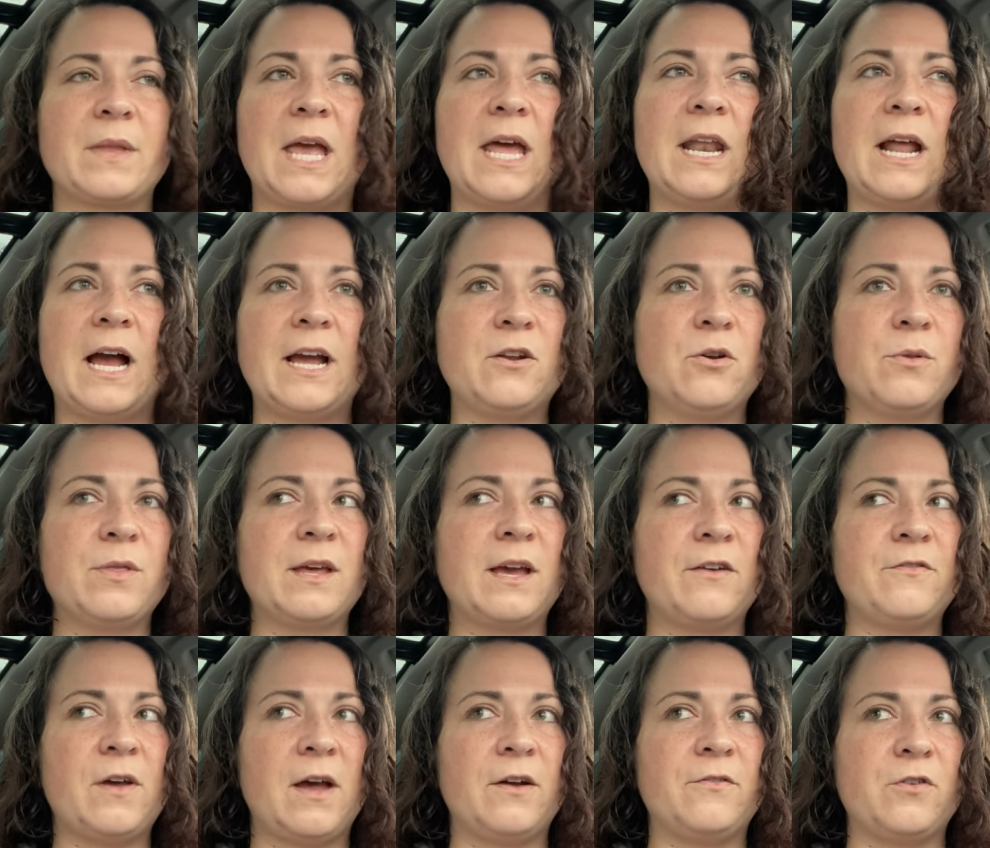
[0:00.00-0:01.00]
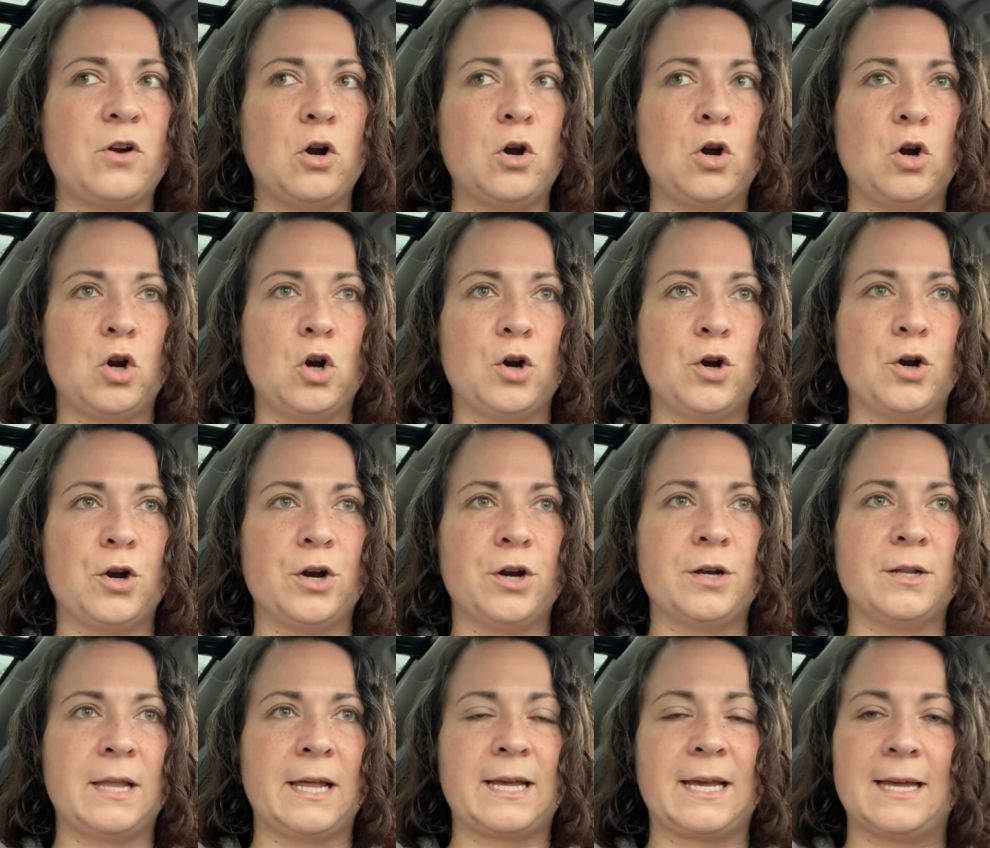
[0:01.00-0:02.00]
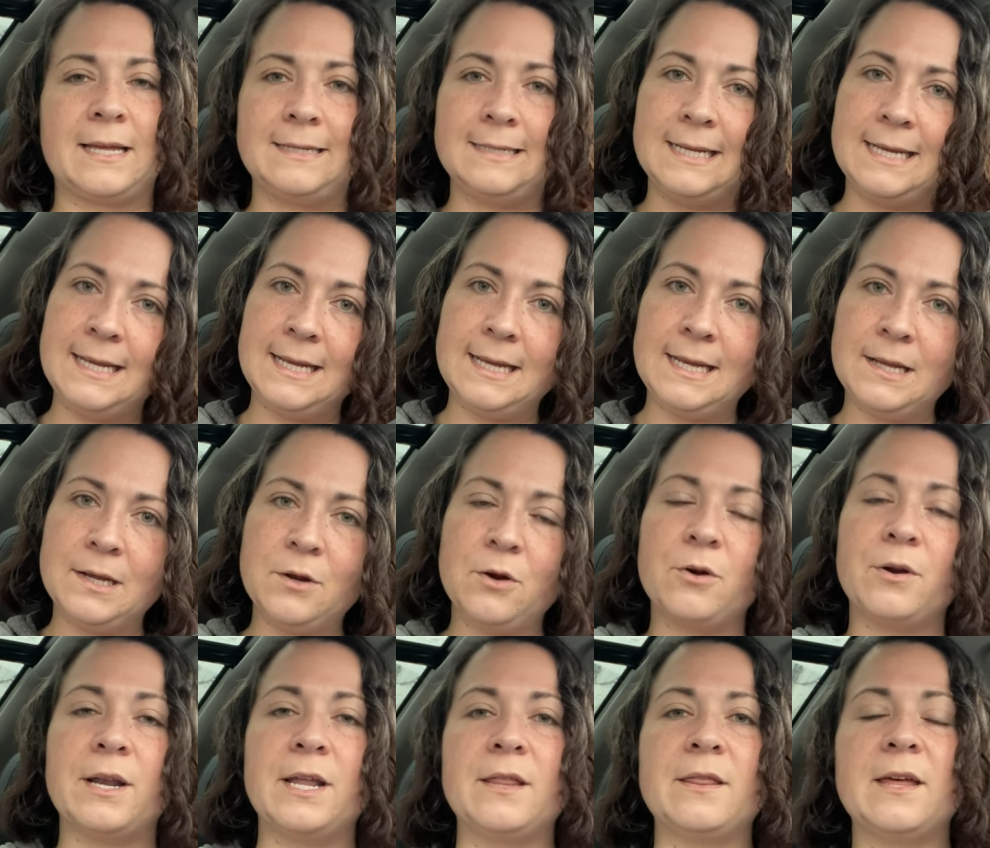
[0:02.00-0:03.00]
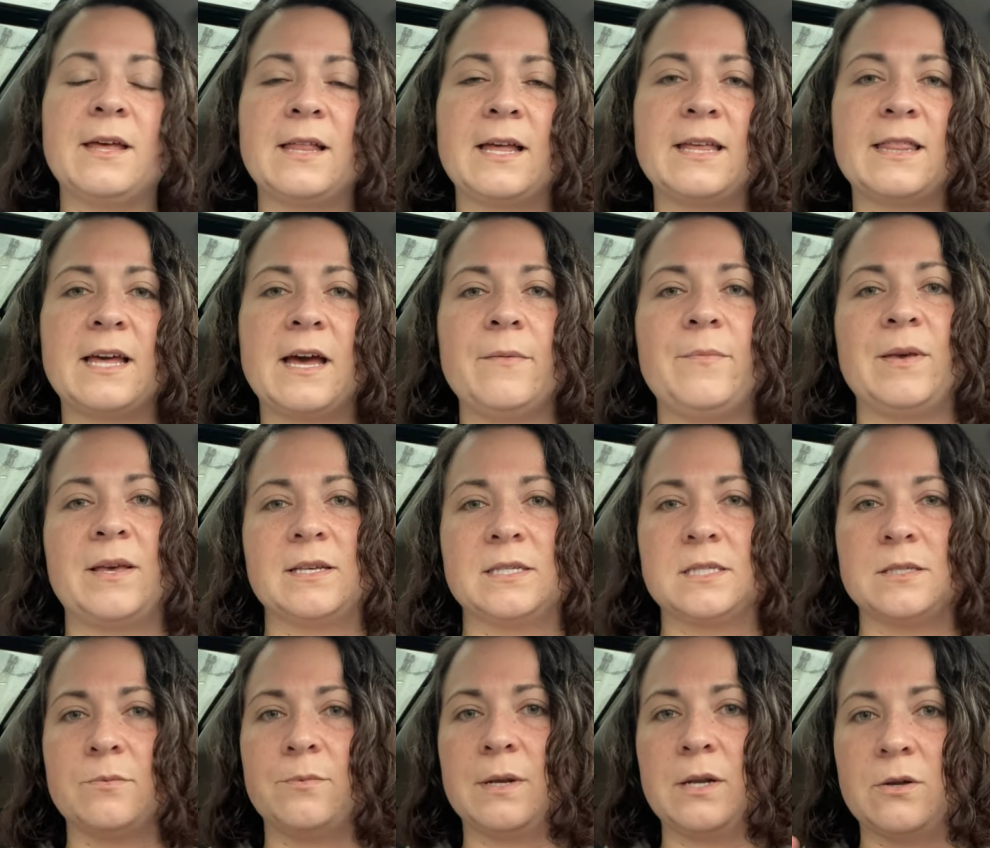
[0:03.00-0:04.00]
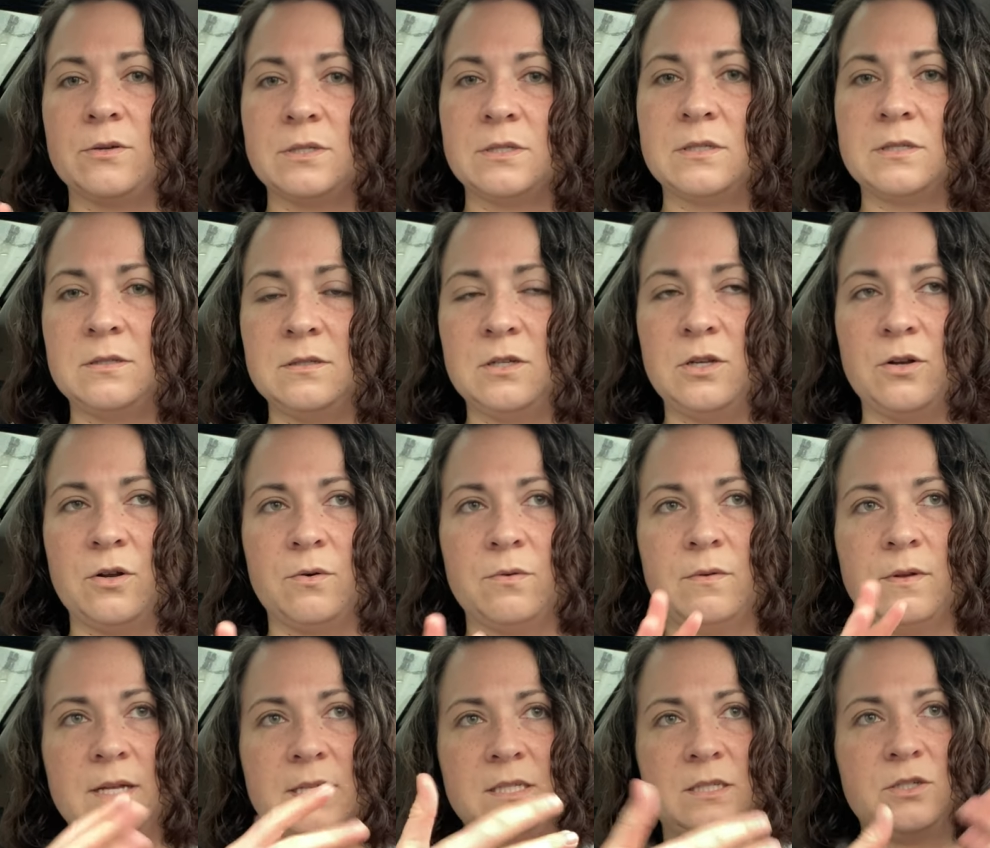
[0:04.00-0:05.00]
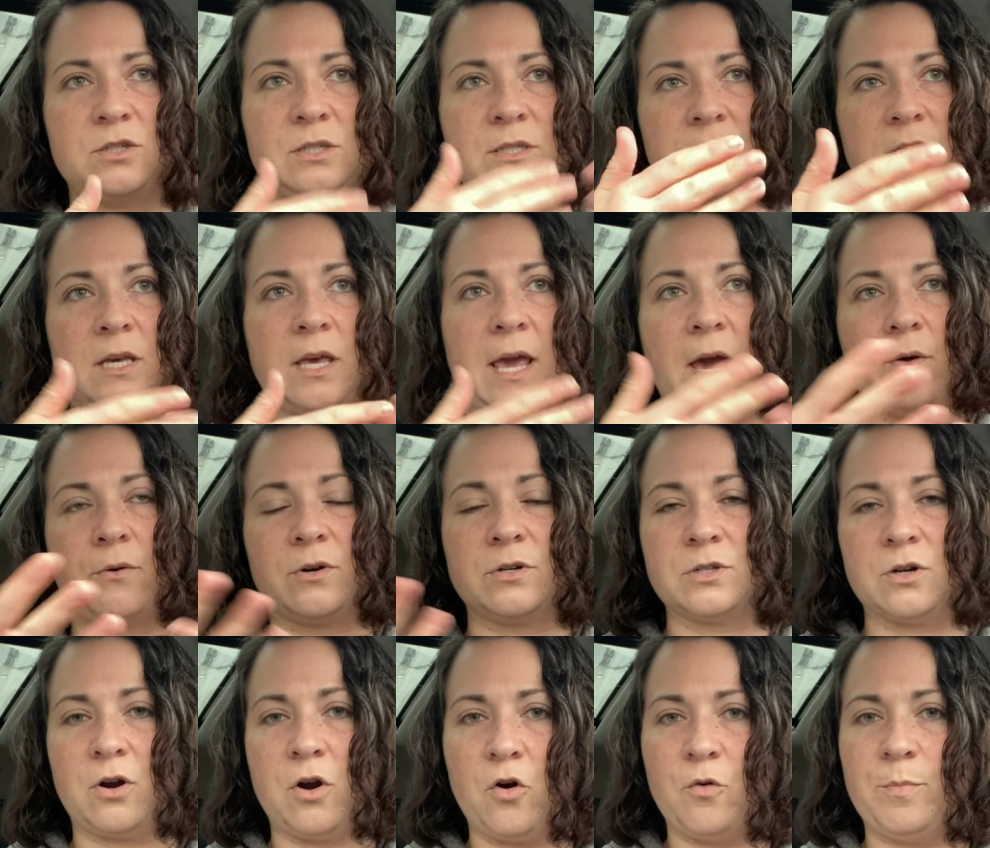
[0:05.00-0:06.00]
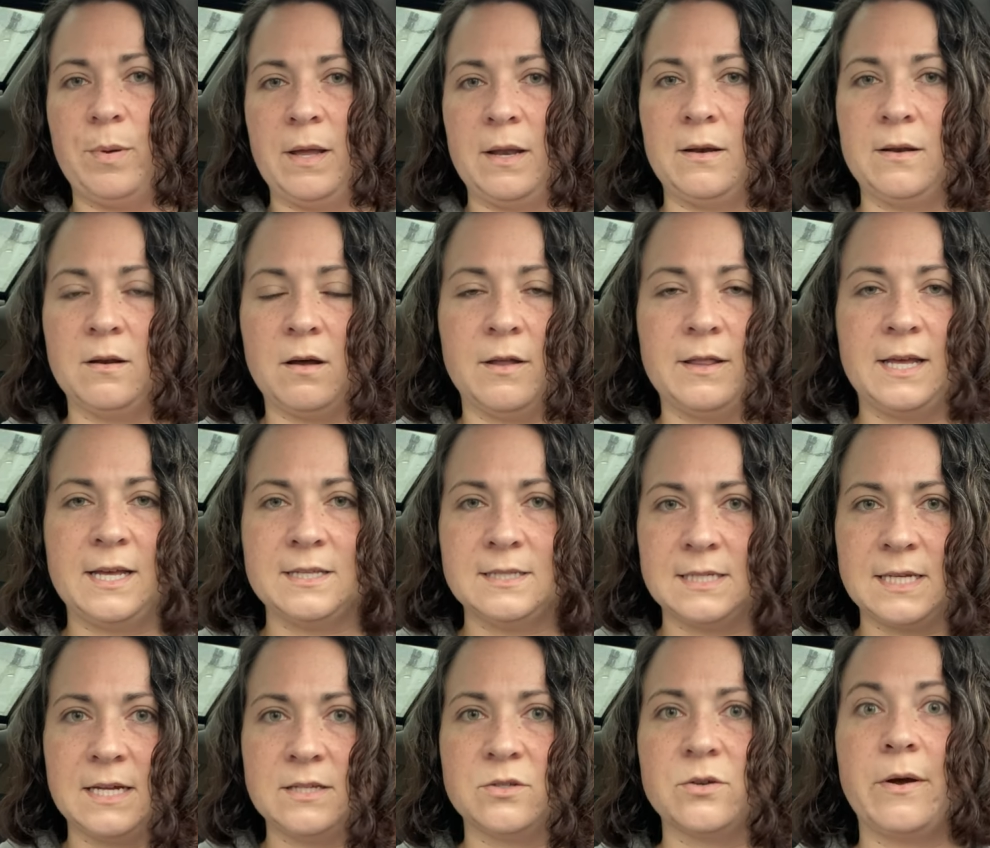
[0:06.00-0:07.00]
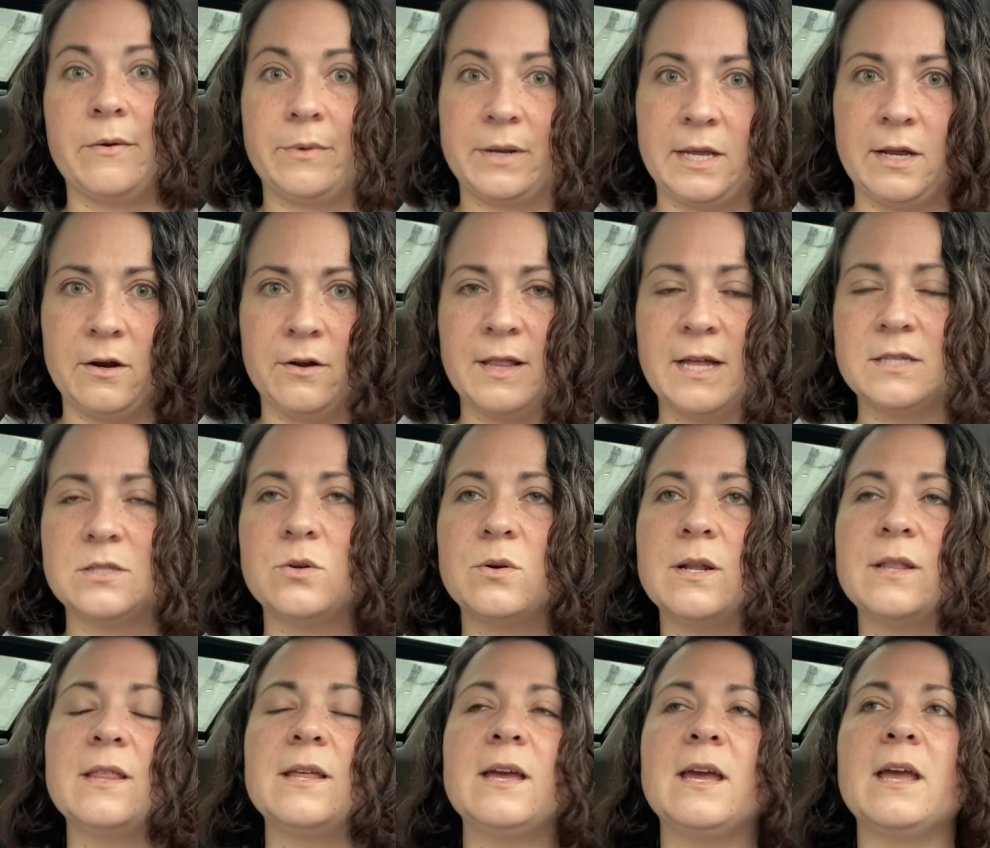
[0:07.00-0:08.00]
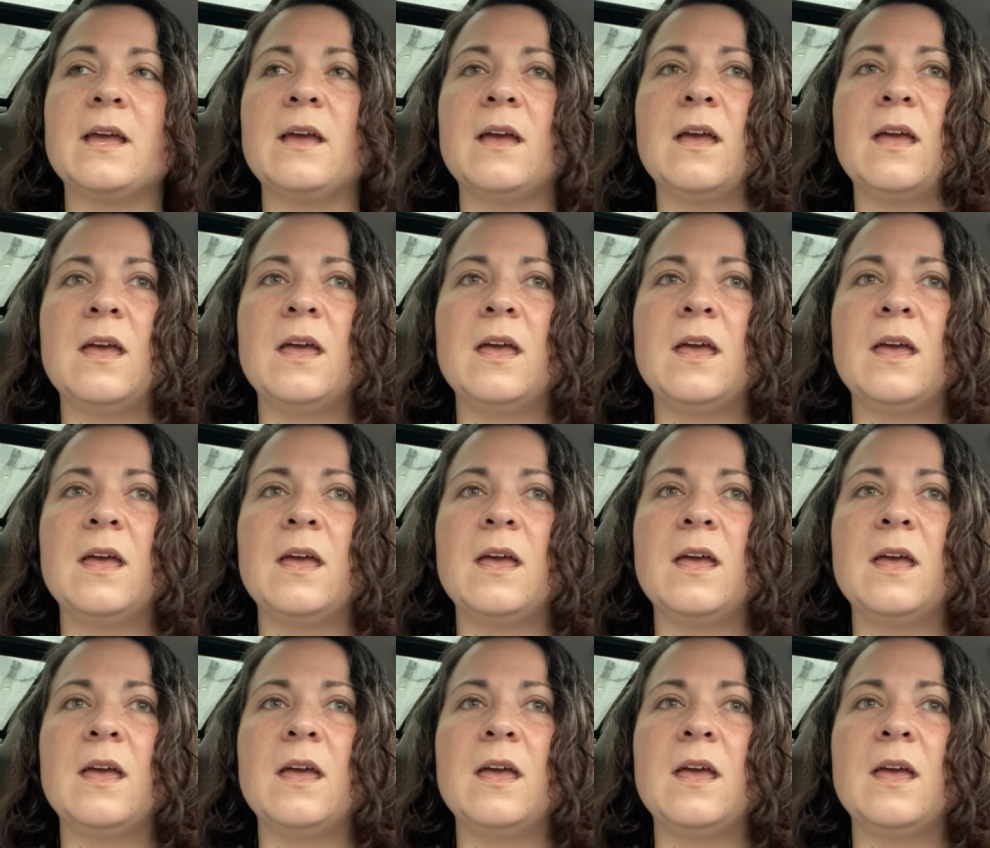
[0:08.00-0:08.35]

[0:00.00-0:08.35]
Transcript: and I don't think I've ever heard like a ding or anything like that because the windows, you know, it's just the counters are open on the inside. So I would hear that sort of thing.